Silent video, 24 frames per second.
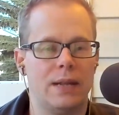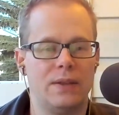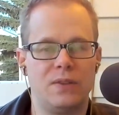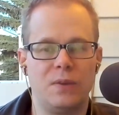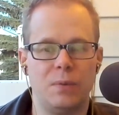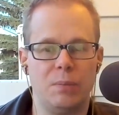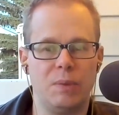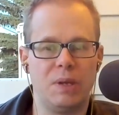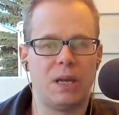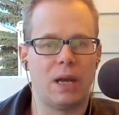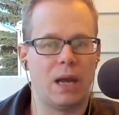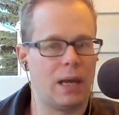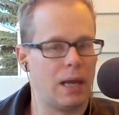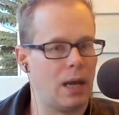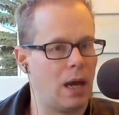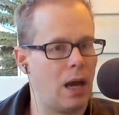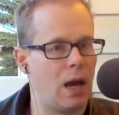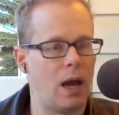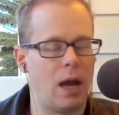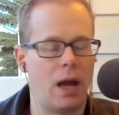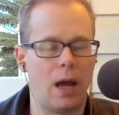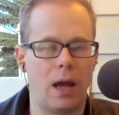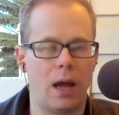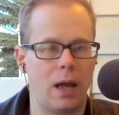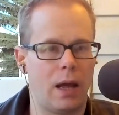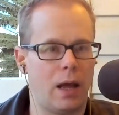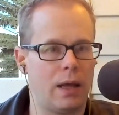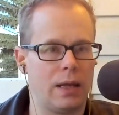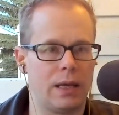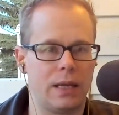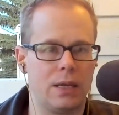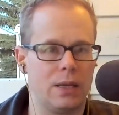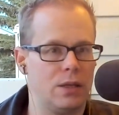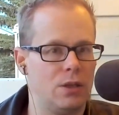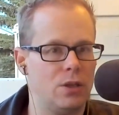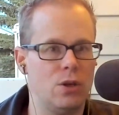and to me, I
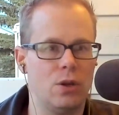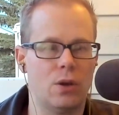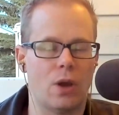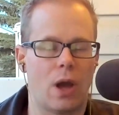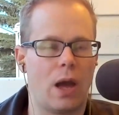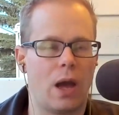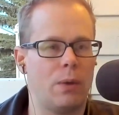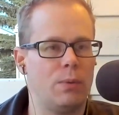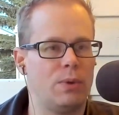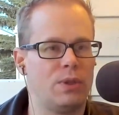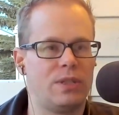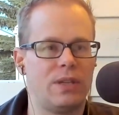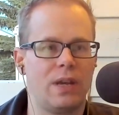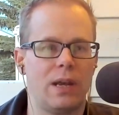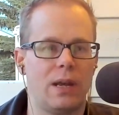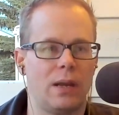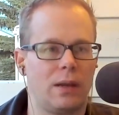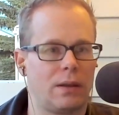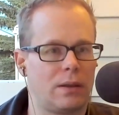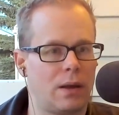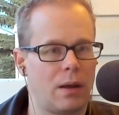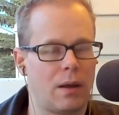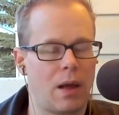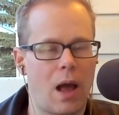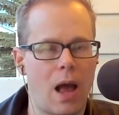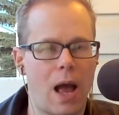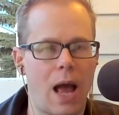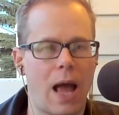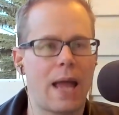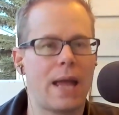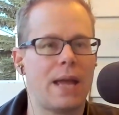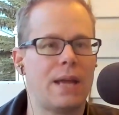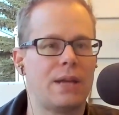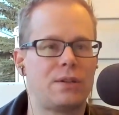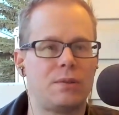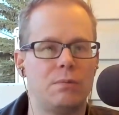like you, I would say at the
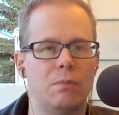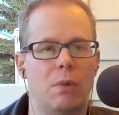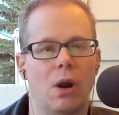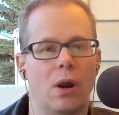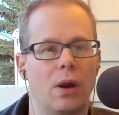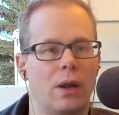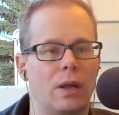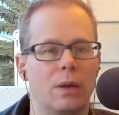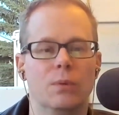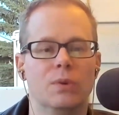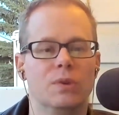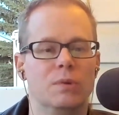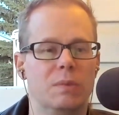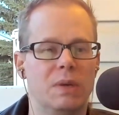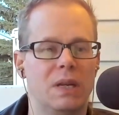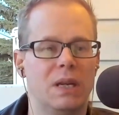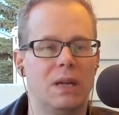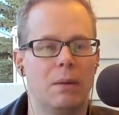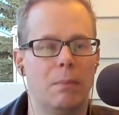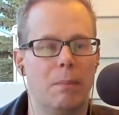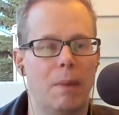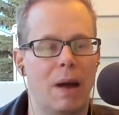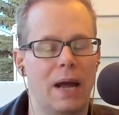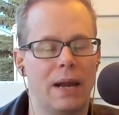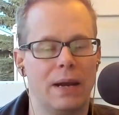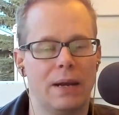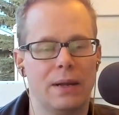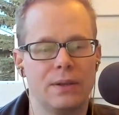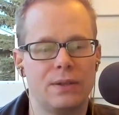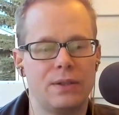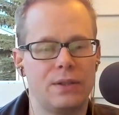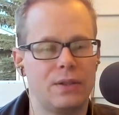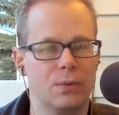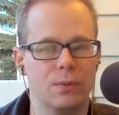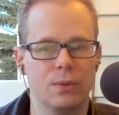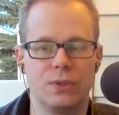highest mark it was medium
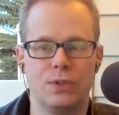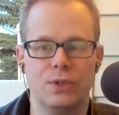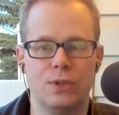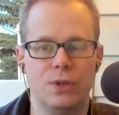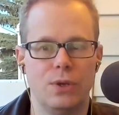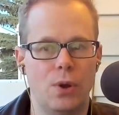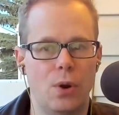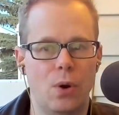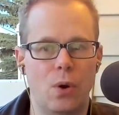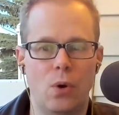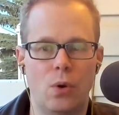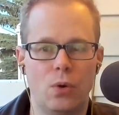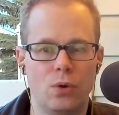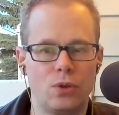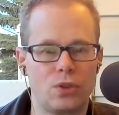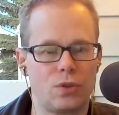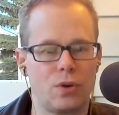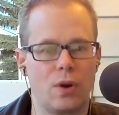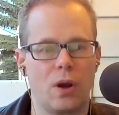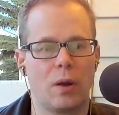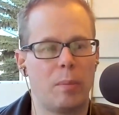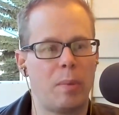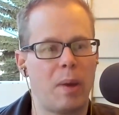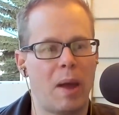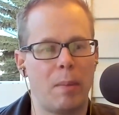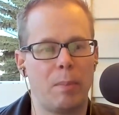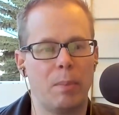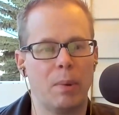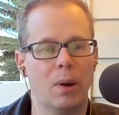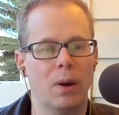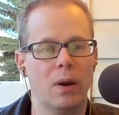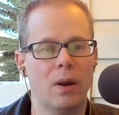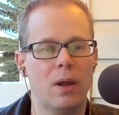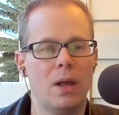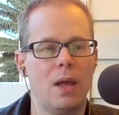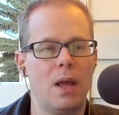minus. There was no strong right.
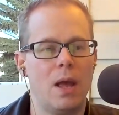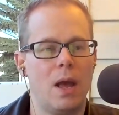pepper.